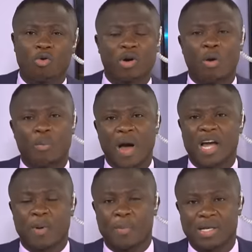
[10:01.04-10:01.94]
kra wo
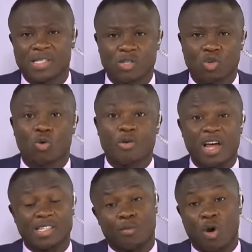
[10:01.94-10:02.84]
park papa say so. Kwadwo
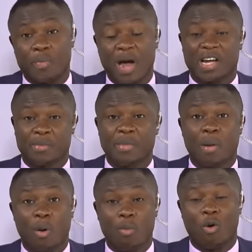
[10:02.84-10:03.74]
Asamoah park me
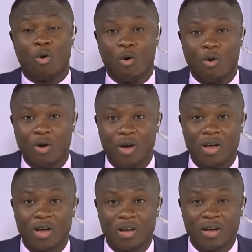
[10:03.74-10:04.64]
mabobo ho.
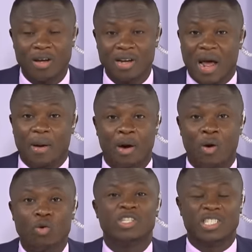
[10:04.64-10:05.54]
Na
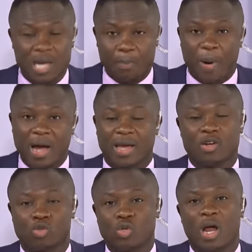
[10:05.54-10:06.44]
wo jina park
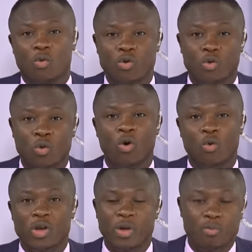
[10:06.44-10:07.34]
ne so na wo
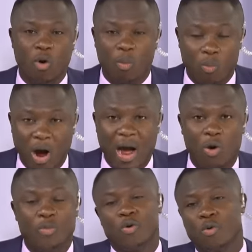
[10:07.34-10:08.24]
nim bo bo a
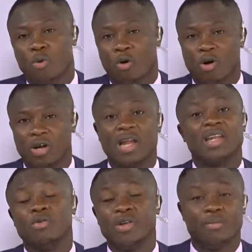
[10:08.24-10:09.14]
wo behu bo. Na
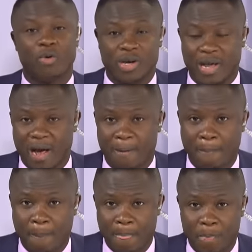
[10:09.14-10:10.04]
ne wo nim bo dia.
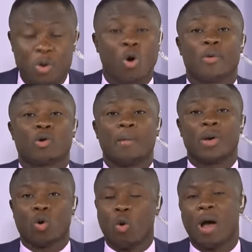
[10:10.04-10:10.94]
Because me kra me
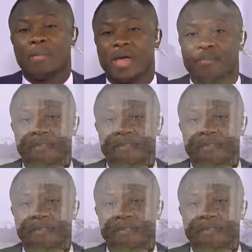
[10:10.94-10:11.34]
ko ho am ye